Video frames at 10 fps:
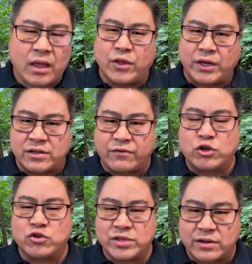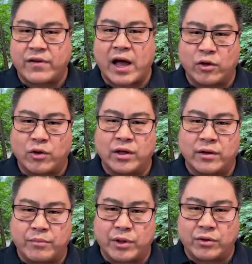things of interest and value
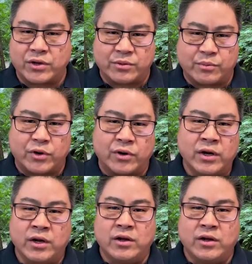to Miller Timber,